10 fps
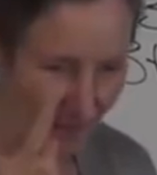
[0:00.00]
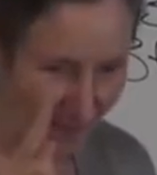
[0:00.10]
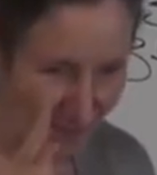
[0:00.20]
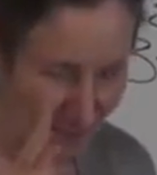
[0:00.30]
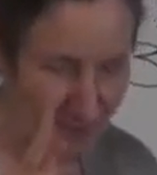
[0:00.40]

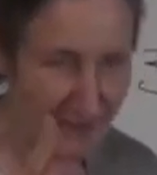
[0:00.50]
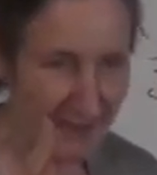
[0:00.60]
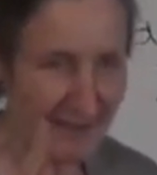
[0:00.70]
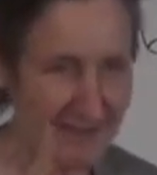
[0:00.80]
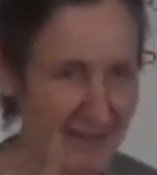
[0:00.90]
I looked
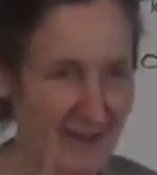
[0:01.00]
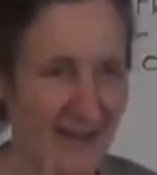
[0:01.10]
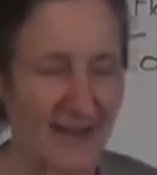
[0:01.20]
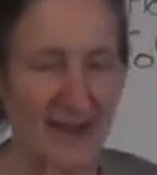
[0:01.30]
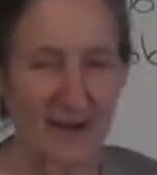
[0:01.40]
at it
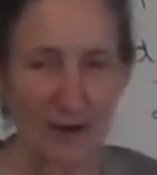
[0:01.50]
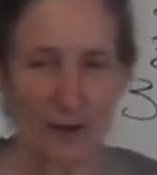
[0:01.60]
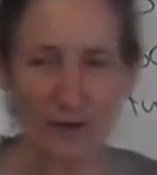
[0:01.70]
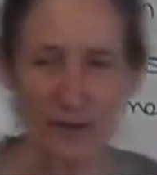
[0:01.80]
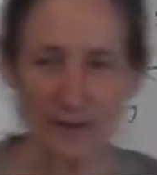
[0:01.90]
and I
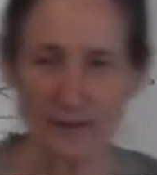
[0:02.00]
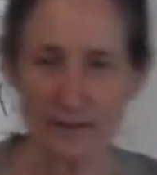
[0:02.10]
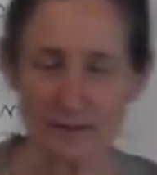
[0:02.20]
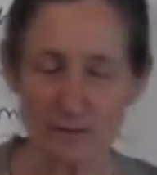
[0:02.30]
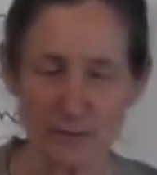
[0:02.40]
got a
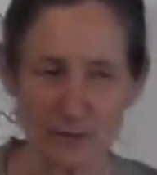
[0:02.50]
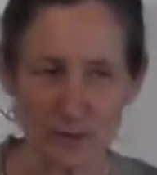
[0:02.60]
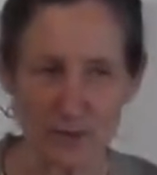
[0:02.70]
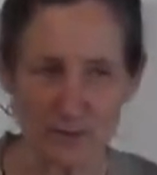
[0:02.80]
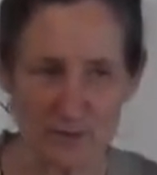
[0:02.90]
needle with
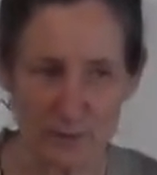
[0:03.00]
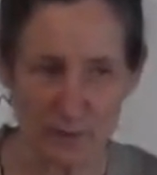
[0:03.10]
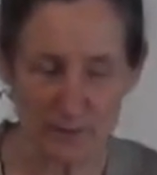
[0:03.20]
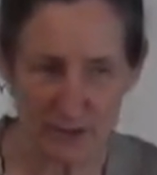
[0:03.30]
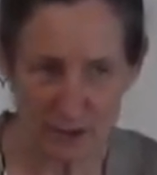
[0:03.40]
William's
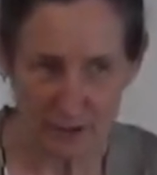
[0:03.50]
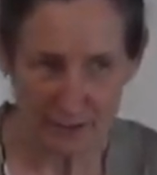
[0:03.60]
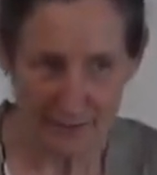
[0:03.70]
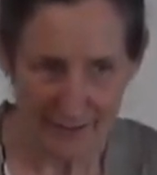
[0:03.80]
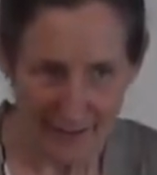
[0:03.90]

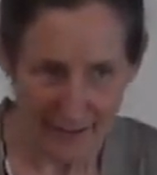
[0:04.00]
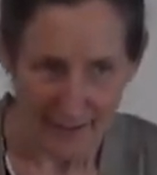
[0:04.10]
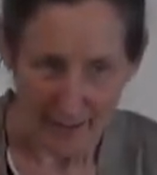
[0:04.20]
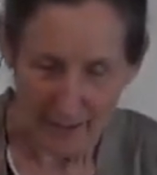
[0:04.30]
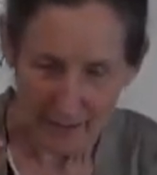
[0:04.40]
permission
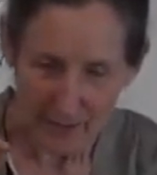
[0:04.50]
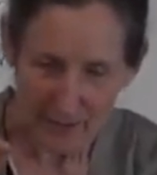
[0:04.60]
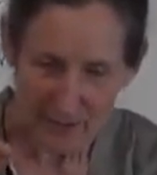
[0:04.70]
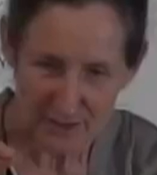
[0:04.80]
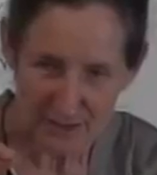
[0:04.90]
and I
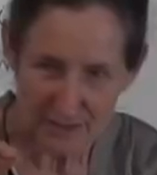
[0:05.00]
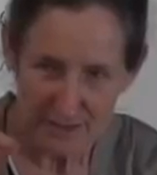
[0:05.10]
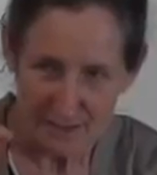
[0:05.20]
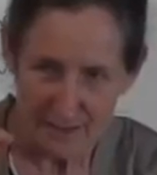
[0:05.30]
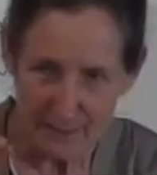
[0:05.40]
just
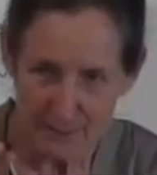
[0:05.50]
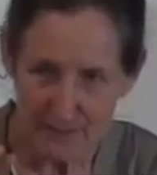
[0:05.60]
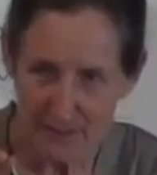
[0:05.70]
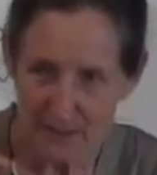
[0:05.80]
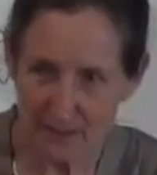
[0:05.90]
slipped
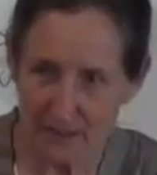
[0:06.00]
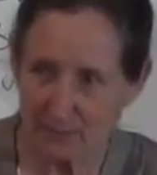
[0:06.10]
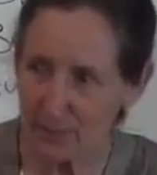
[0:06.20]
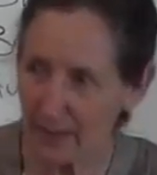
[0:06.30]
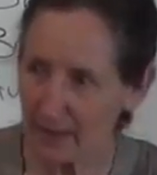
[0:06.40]
the
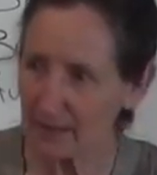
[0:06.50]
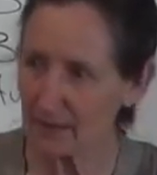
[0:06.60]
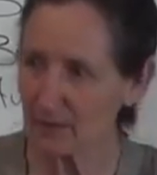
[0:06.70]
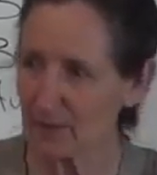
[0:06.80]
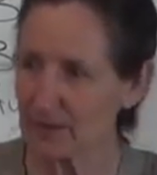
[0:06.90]
skin back a
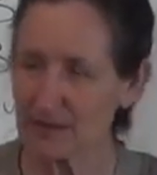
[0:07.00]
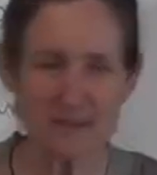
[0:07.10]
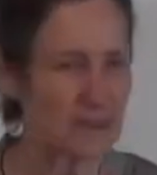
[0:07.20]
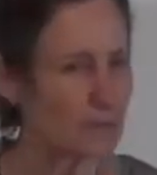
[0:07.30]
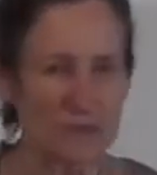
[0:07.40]
little bit. The
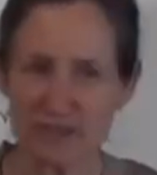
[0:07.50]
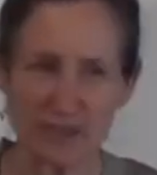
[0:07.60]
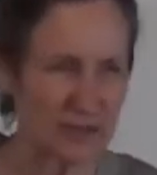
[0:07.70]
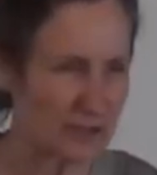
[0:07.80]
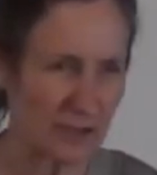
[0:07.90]
skin was
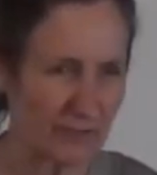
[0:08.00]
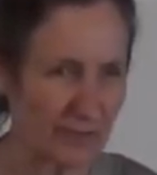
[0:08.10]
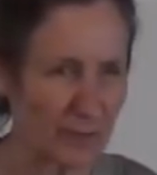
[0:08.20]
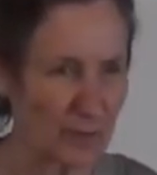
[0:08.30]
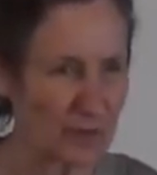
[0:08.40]
so soft
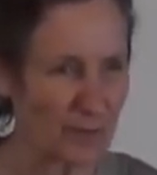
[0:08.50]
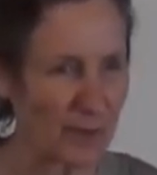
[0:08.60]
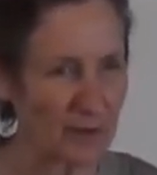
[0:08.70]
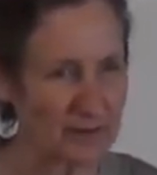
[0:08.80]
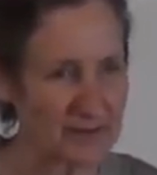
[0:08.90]
from all the
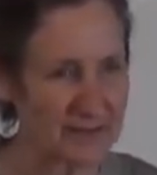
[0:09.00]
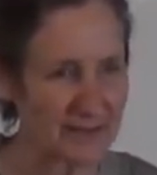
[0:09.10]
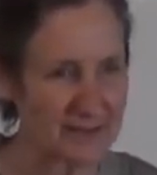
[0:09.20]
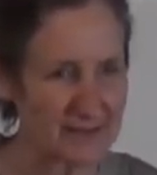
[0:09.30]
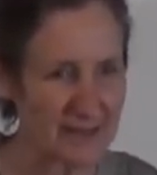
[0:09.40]

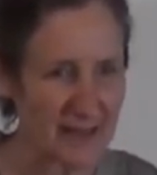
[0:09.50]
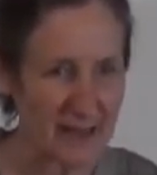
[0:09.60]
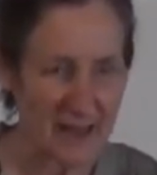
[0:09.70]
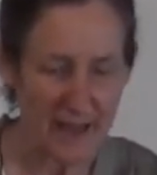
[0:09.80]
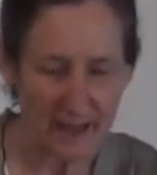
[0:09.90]
poultices
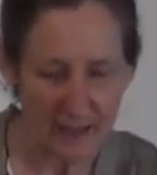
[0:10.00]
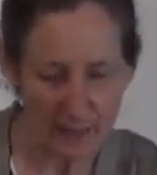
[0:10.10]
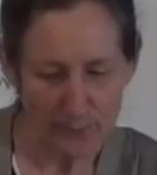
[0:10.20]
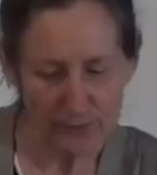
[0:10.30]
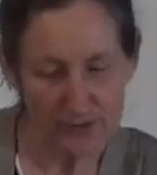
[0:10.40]
and I
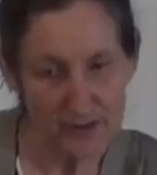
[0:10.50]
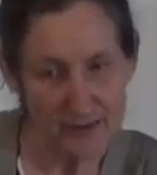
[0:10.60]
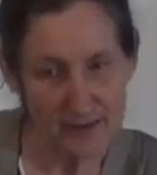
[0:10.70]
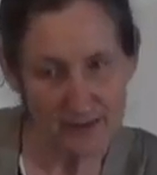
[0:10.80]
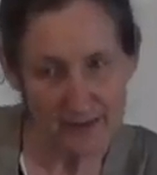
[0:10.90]
put the
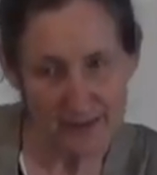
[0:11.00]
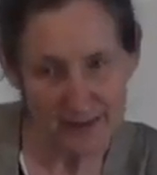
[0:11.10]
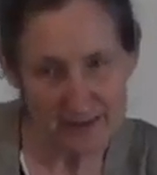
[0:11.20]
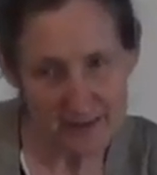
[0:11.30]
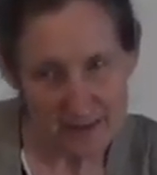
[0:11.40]
needle
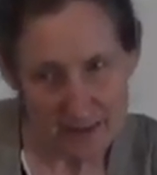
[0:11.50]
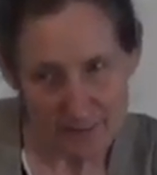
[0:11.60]
in